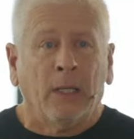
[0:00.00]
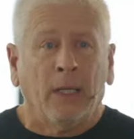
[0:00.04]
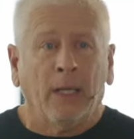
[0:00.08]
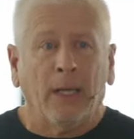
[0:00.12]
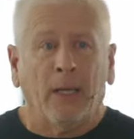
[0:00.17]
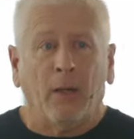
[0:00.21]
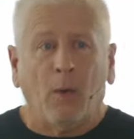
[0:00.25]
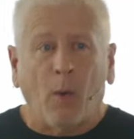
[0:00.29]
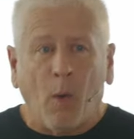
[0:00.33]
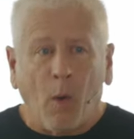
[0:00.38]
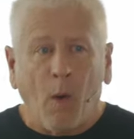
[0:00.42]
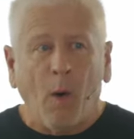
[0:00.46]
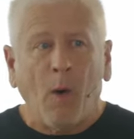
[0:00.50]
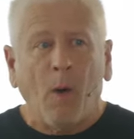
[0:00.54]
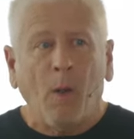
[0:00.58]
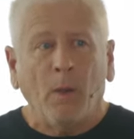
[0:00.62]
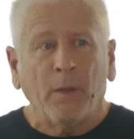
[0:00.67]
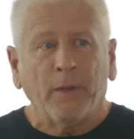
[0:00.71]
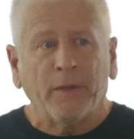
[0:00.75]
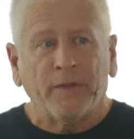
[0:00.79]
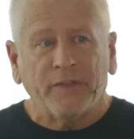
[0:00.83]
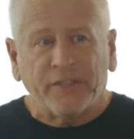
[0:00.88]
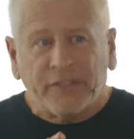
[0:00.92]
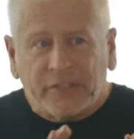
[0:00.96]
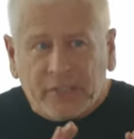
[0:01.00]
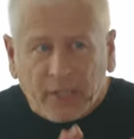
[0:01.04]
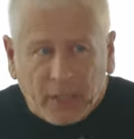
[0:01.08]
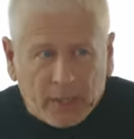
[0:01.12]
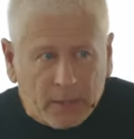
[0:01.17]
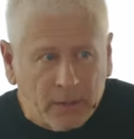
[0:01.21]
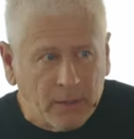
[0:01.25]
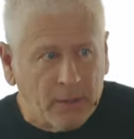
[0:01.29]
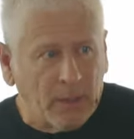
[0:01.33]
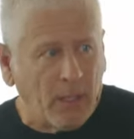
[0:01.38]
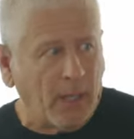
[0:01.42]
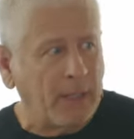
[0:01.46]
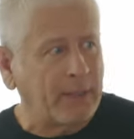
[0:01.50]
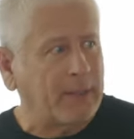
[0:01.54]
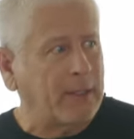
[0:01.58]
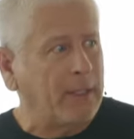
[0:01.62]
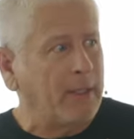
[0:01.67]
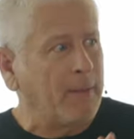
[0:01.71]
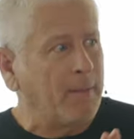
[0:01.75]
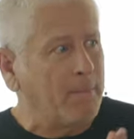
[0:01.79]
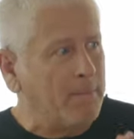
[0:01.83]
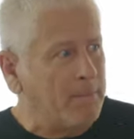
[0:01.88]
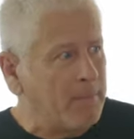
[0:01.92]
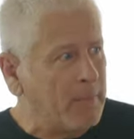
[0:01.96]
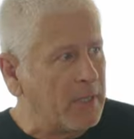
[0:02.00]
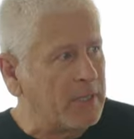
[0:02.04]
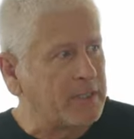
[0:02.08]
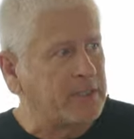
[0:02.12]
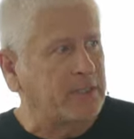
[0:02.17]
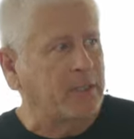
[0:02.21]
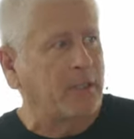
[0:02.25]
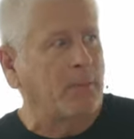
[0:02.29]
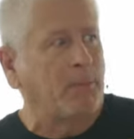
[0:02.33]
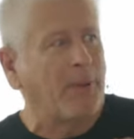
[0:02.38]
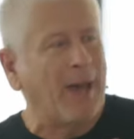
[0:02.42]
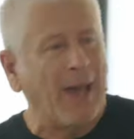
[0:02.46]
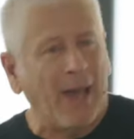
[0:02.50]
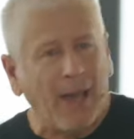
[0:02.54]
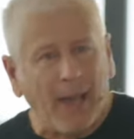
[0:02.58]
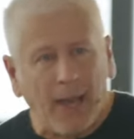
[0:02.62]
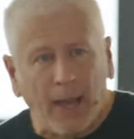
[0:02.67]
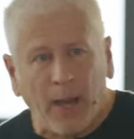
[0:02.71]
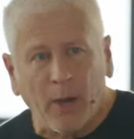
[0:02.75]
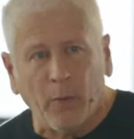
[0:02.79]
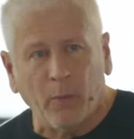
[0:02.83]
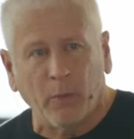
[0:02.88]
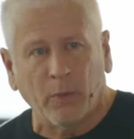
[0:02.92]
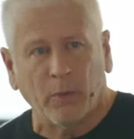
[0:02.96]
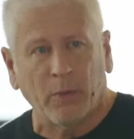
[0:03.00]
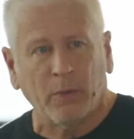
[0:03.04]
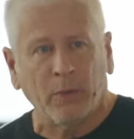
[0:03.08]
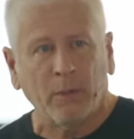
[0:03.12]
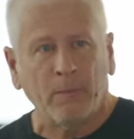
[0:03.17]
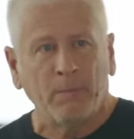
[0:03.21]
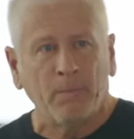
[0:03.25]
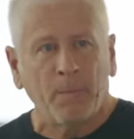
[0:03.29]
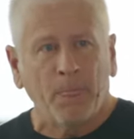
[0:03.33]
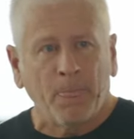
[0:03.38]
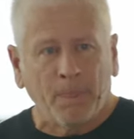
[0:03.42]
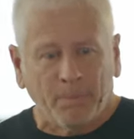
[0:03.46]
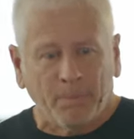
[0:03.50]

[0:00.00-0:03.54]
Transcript: And all of a sudden, I can miss the power